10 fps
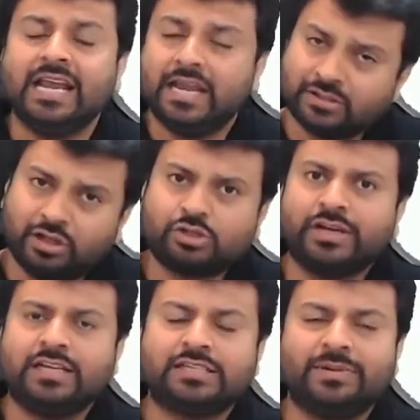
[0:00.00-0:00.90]
Is also an
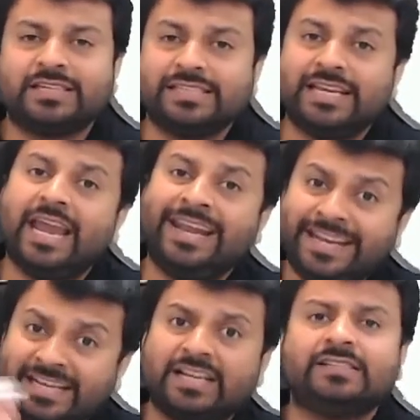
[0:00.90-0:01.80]
eligible assessee. Any
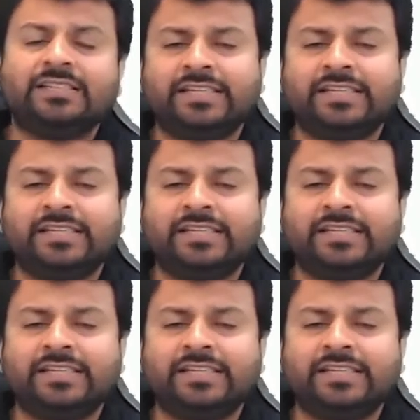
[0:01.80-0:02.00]
other assessee can